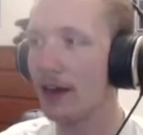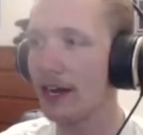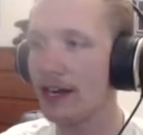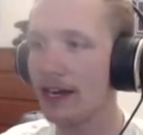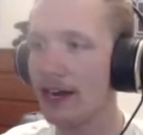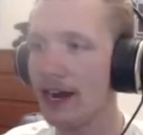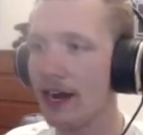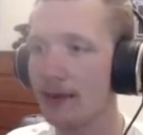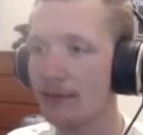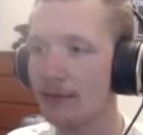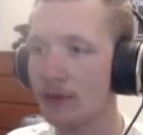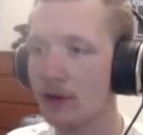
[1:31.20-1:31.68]

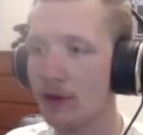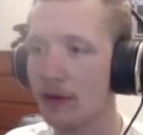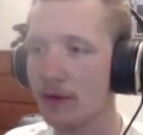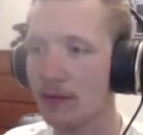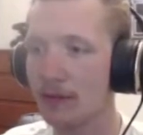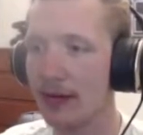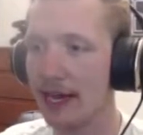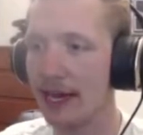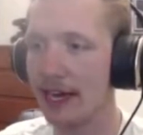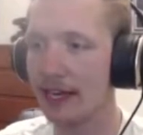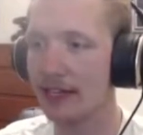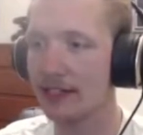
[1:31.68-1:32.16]
now I'm
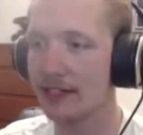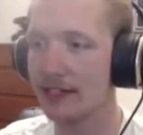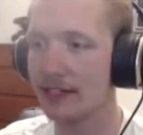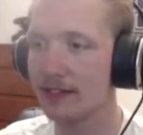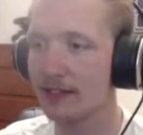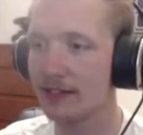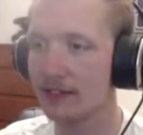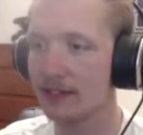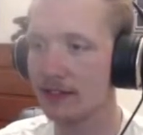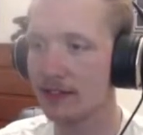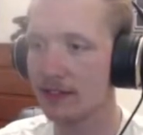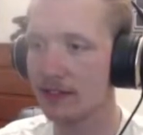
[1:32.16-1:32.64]
going back.
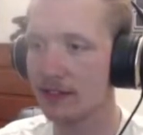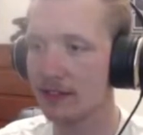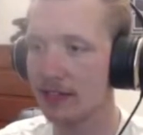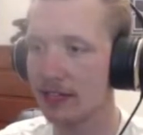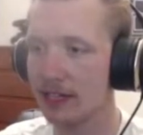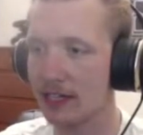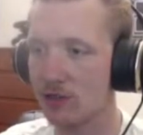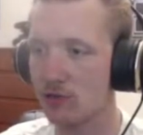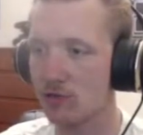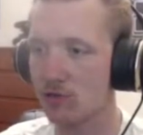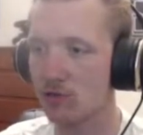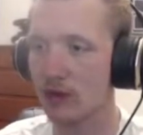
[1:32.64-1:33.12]

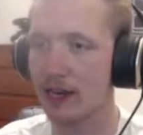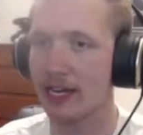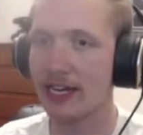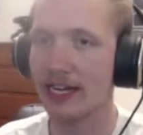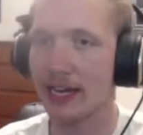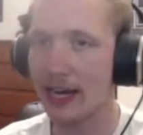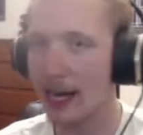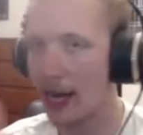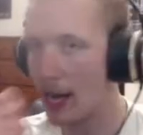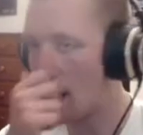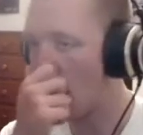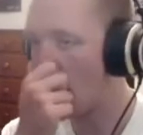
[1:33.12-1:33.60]
Like
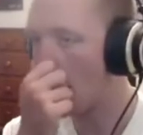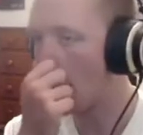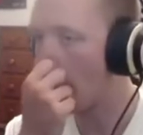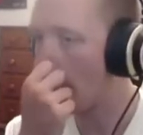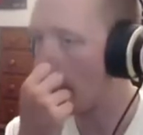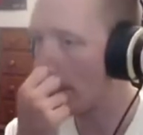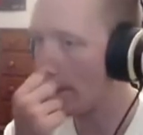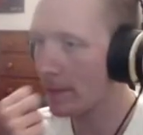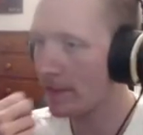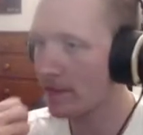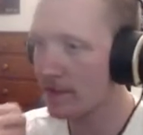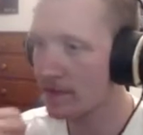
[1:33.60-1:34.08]
right now.
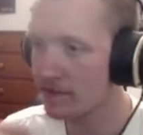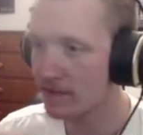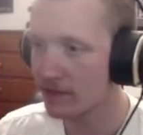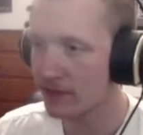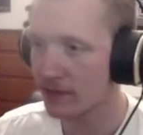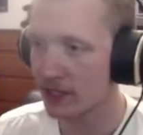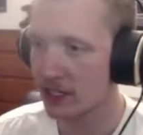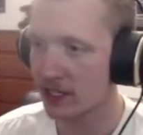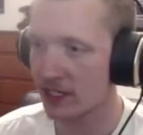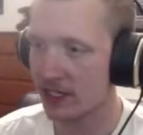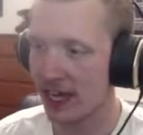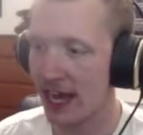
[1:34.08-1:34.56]

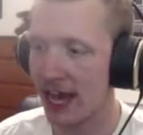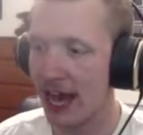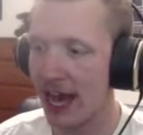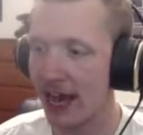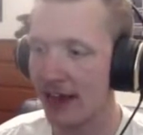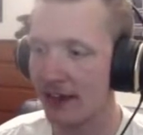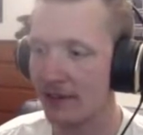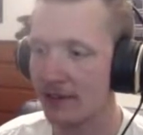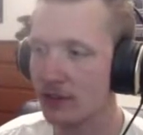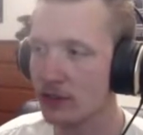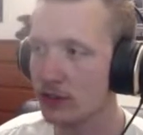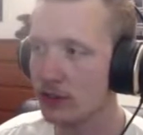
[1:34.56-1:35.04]
Because I
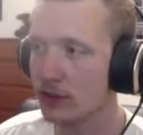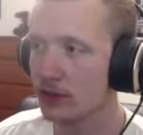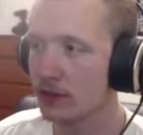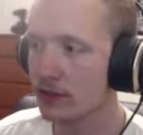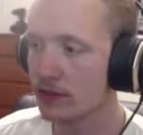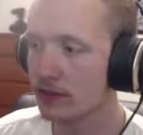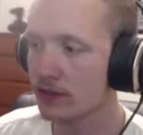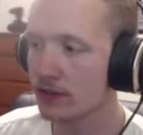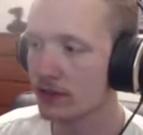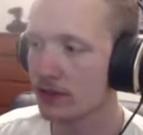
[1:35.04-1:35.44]
have to.